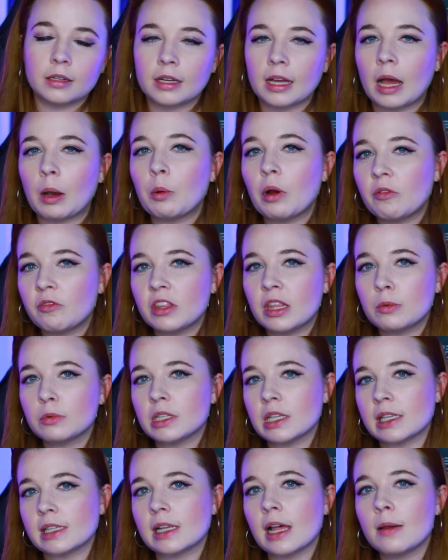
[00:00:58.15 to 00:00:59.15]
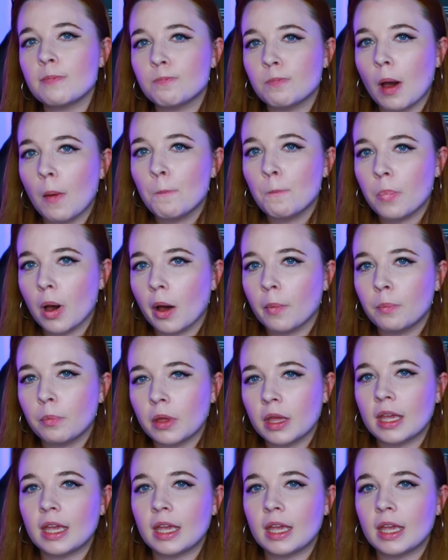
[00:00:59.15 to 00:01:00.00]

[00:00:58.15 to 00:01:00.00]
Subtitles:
However, there was a slight bump up